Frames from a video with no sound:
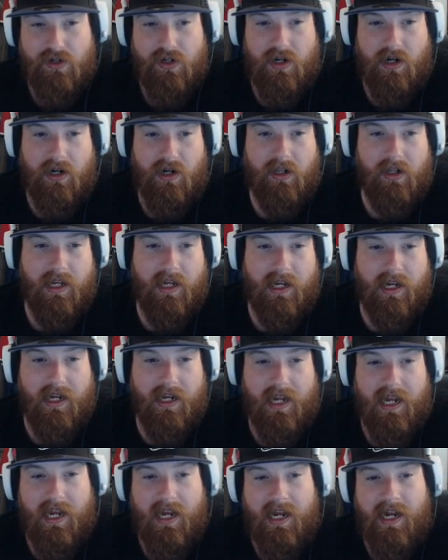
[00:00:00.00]
Calling
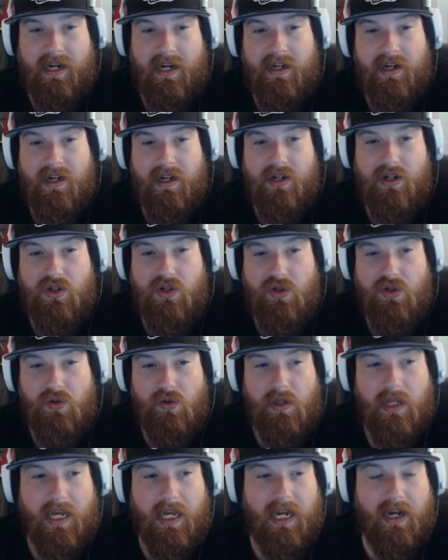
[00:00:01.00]
and
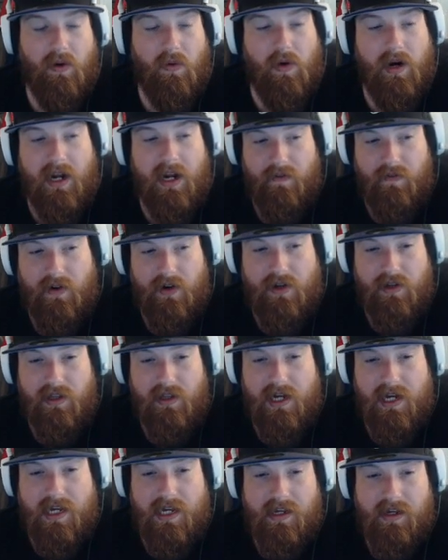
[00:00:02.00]
dueling, whatever you
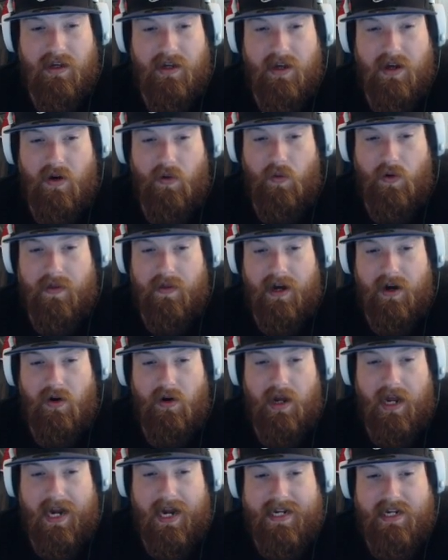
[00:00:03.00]
like,
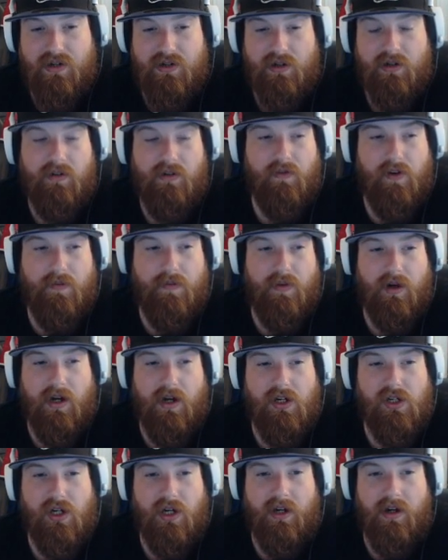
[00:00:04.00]
without any sort of
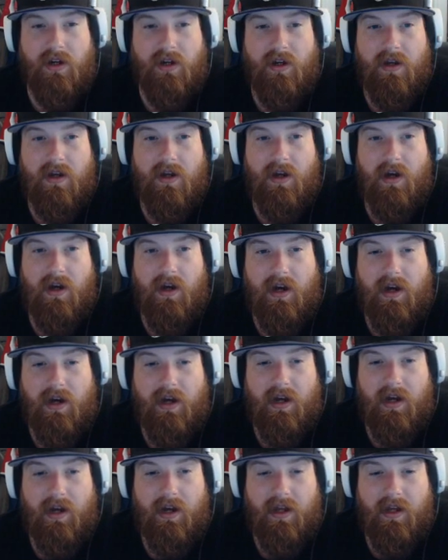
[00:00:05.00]
repercussion.
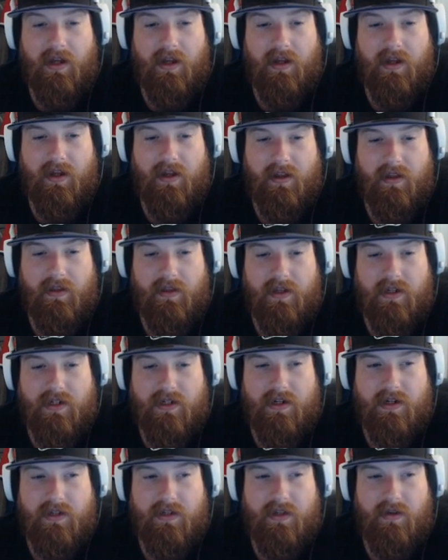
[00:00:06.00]
This
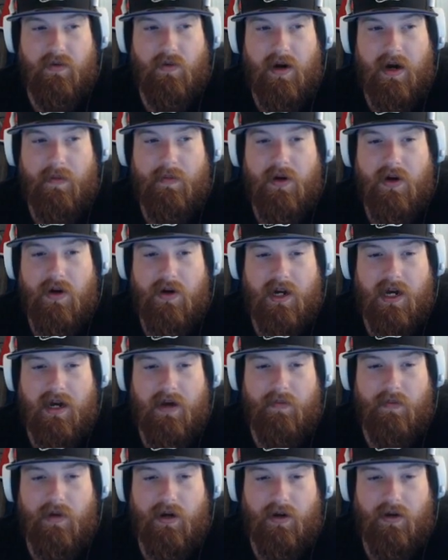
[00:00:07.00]
is the Wombo
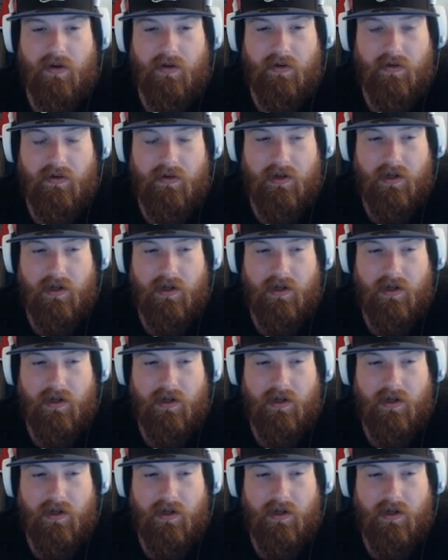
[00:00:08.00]
combo.